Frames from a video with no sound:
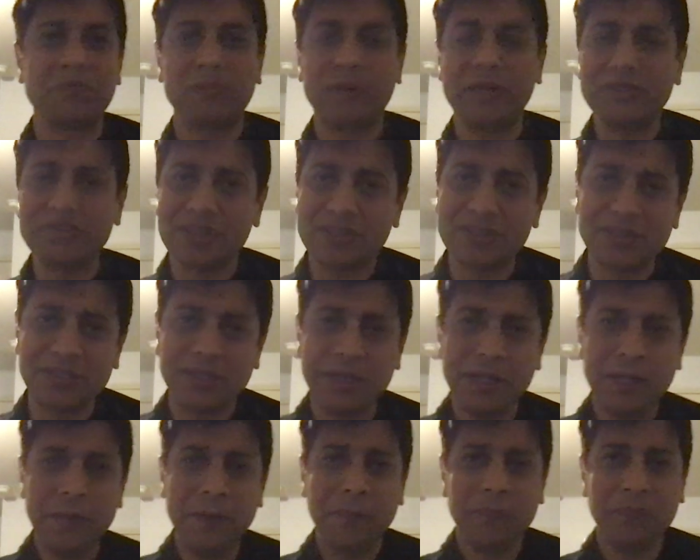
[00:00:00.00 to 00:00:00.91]
places.
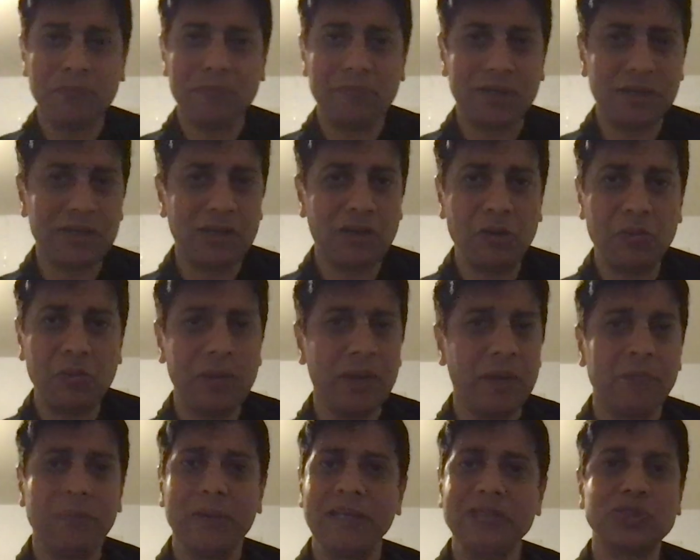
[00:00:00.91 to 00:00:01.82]
but it'll be
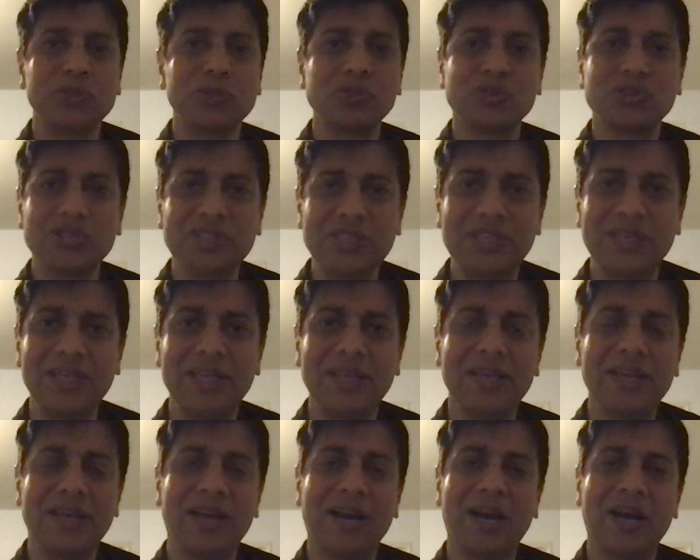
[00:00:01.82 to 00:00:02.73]
amazed to
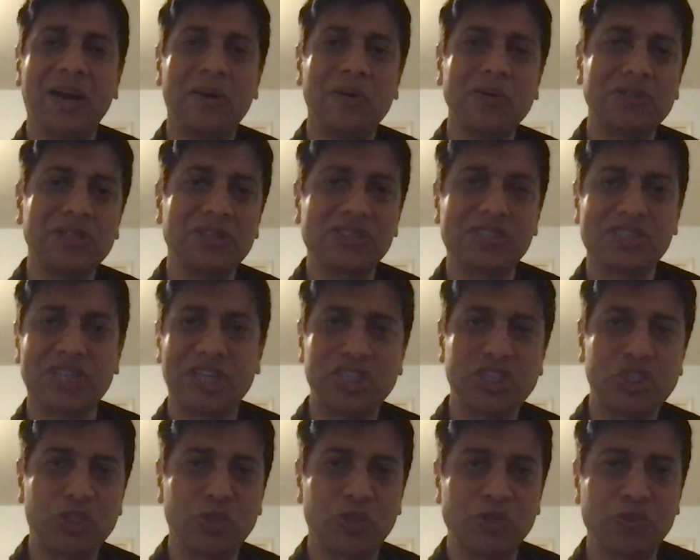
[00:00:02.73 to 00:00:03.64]
see how the
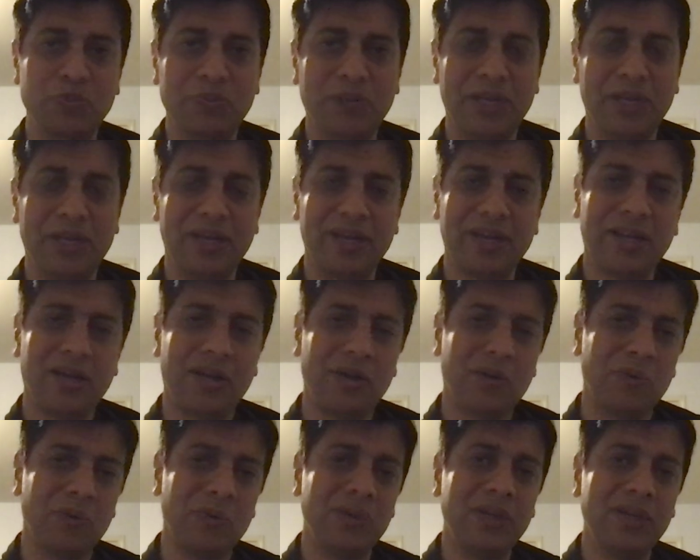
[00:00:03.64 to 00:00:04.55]
structure was made and
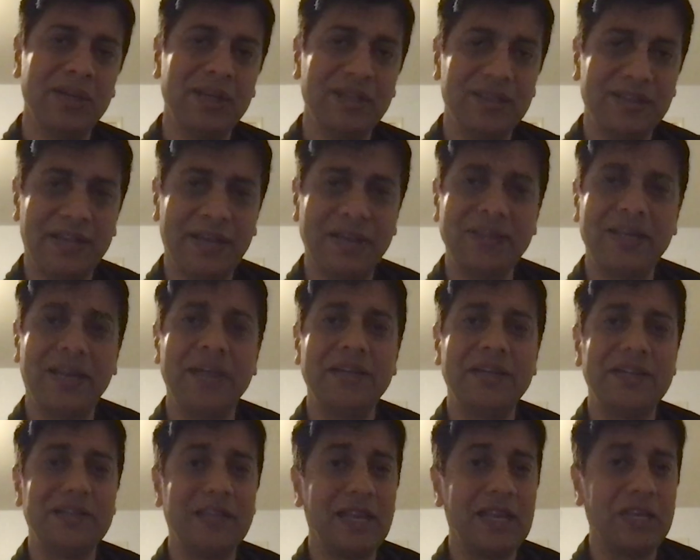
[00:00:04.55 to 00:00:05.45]
how the entire
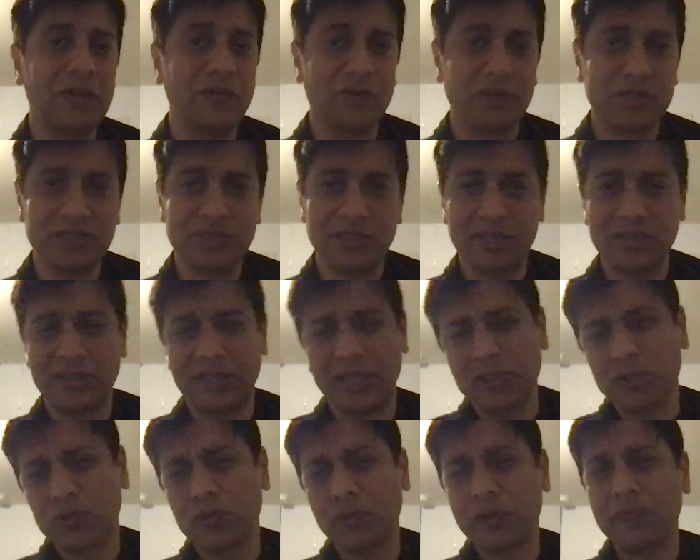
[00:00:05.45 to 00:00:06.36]
detailing was done.
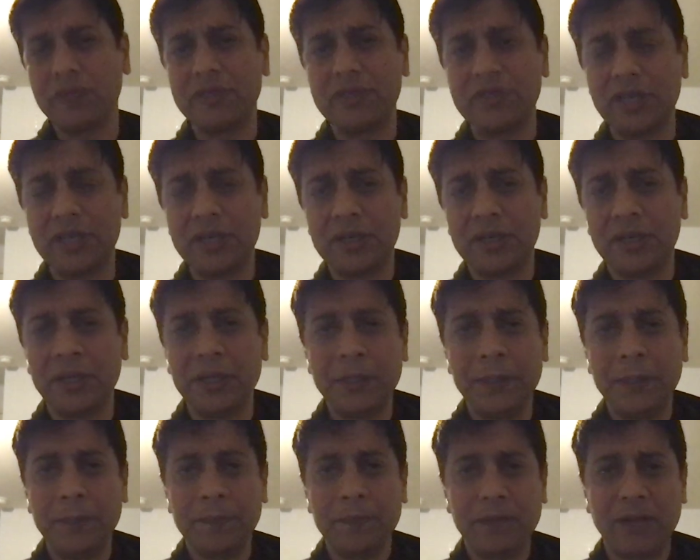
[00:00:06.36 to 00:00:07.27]
That's what we did,
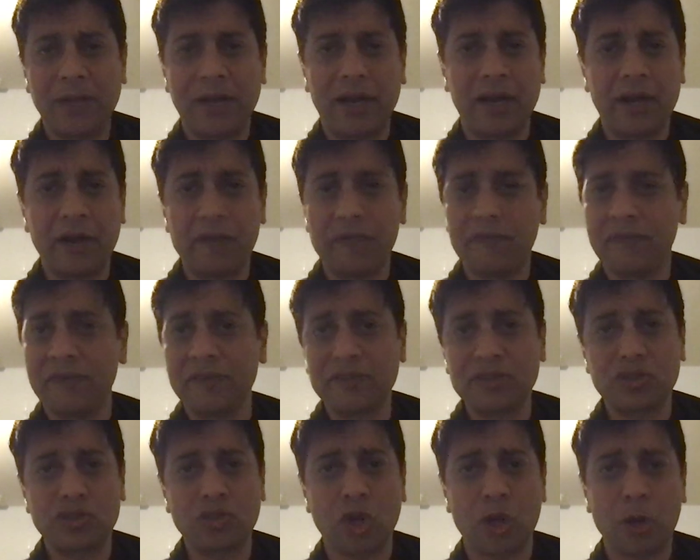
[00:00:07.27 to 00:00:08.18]
our
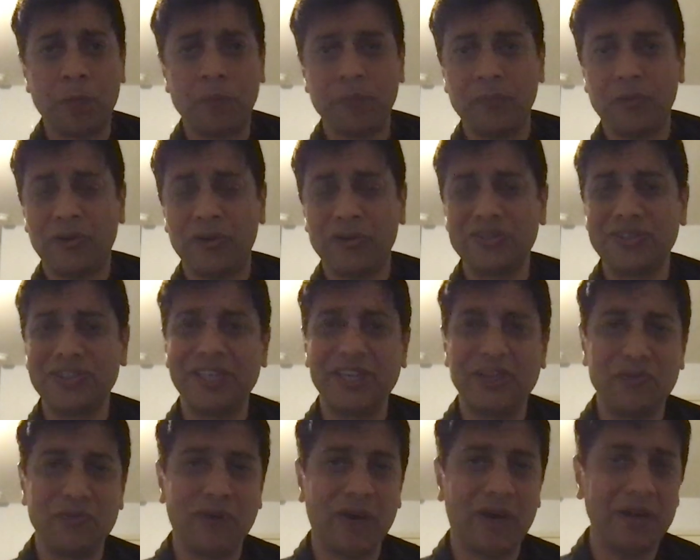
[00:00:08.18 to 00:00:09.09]
first stop on
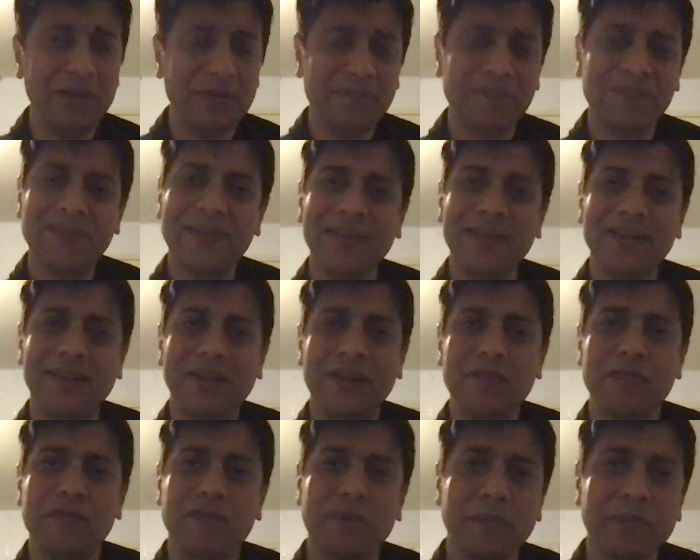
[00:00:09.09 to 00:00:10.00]
day one.
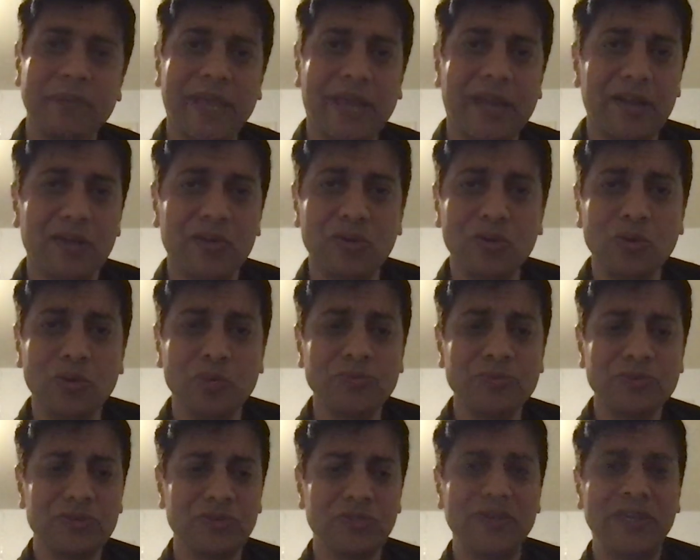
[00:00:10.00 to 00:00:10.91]
And from
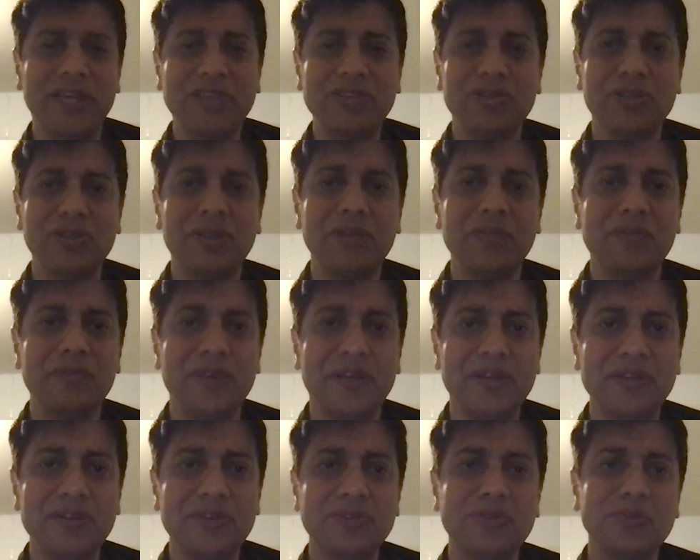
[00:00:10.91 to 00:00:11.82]
Catacombs, we actually
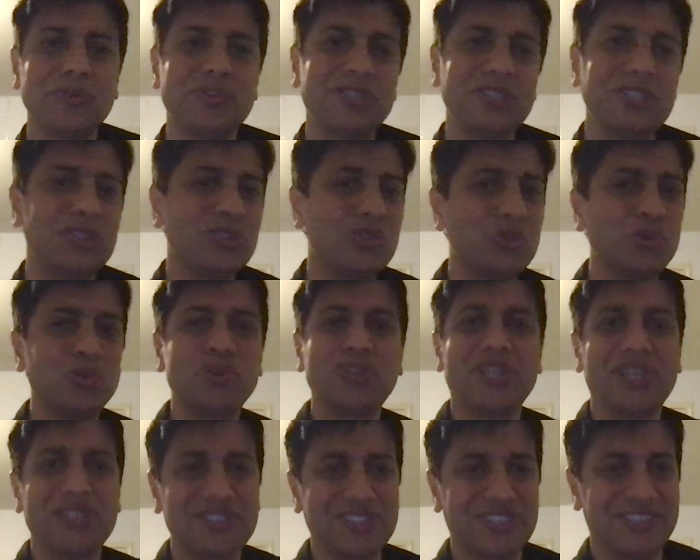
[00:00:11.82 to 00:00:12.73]
went to see two
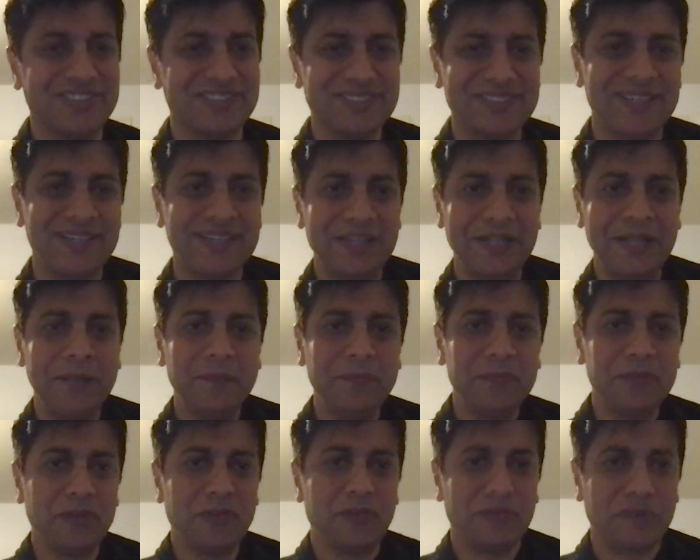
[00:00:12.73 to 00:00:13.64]
churches.
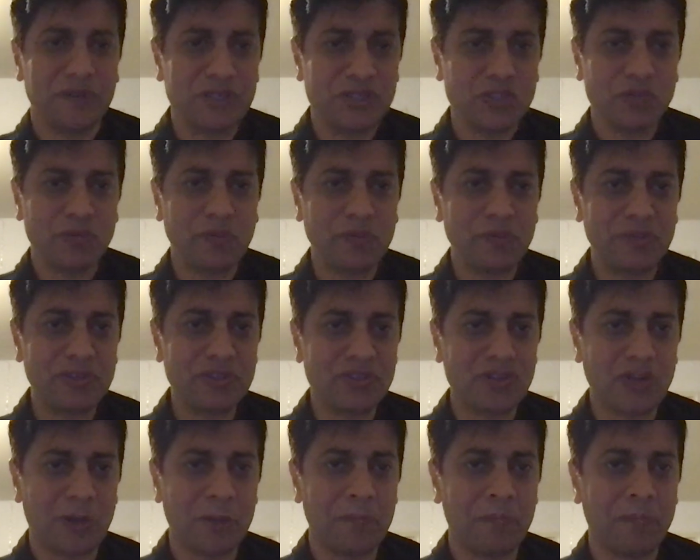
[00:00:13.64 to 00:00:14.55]
The first one we
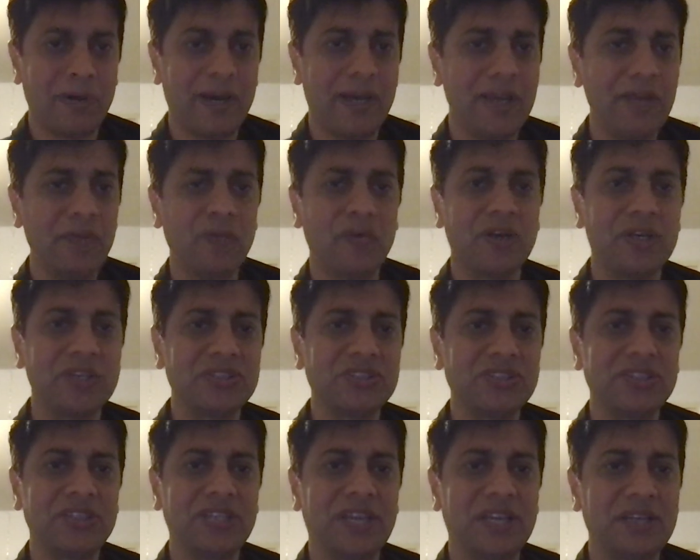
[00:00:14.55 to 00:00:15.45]
stopped by was
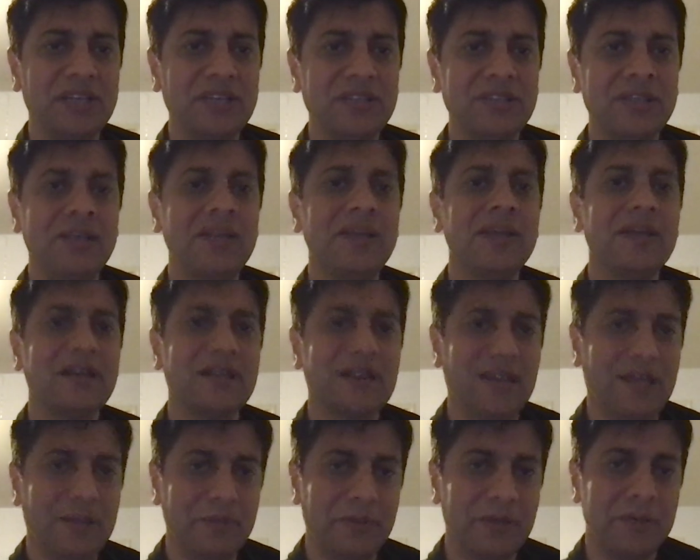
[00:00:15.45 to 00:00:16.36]
Saint
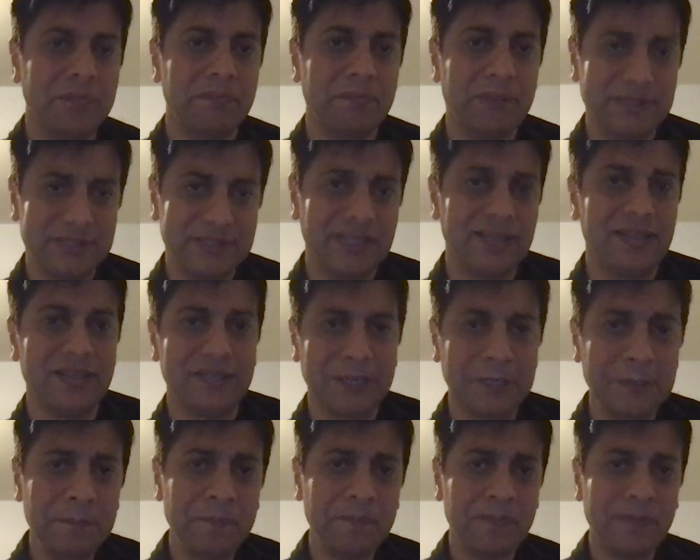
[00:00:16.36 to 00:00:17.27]
Clement
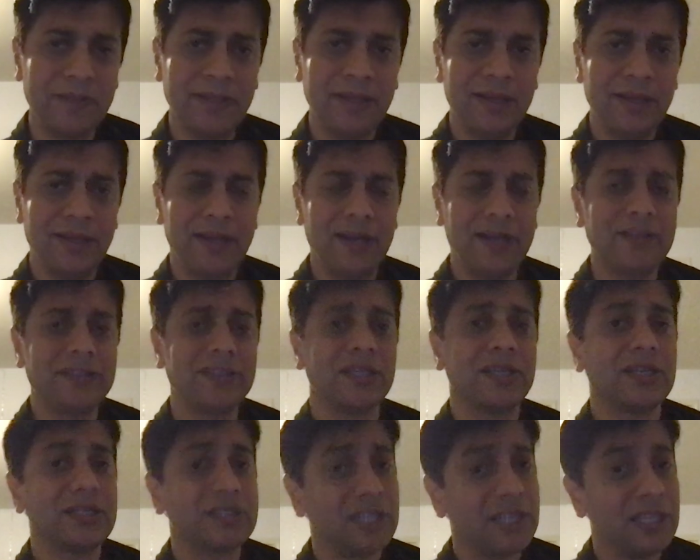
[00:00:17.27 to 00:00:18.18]
Basilica. It is a
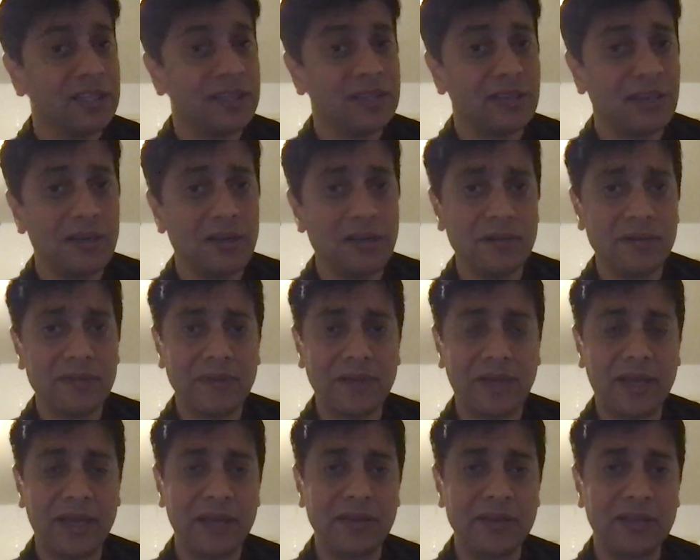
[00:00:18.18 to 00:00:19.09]
cathedral,
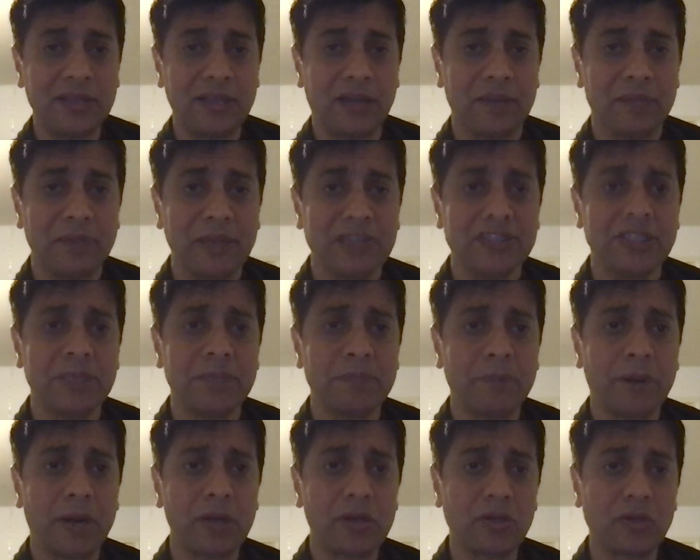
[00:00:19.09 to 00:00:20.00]
and the amazing
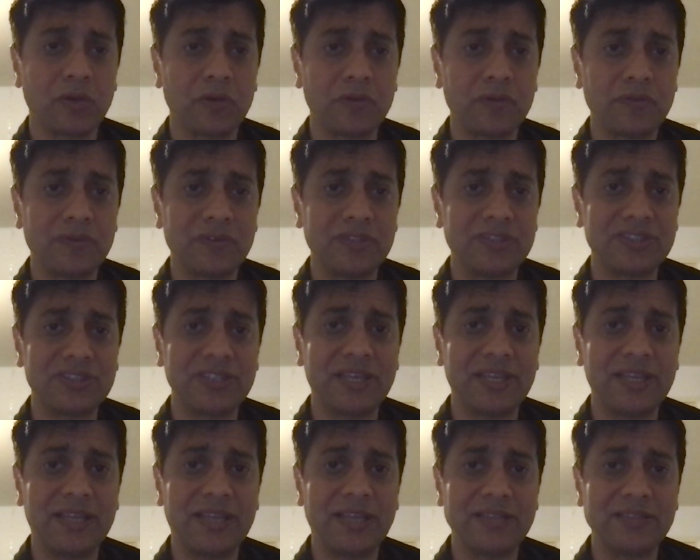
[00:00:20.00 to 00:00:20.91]
part of this
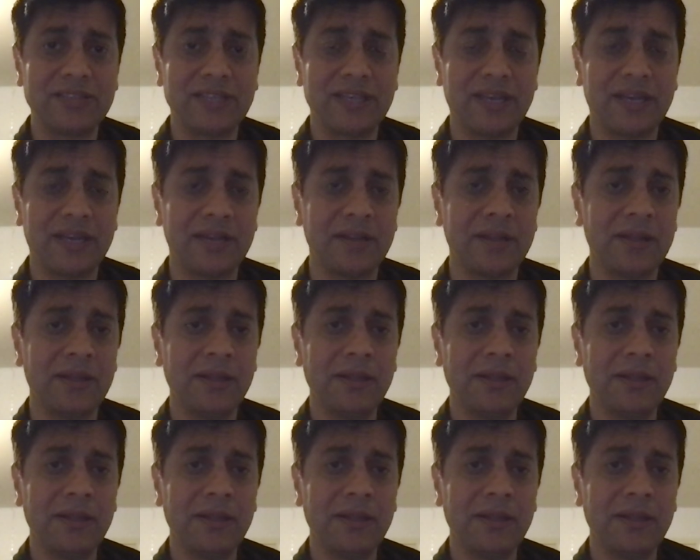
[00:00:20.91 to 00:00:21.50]
area is that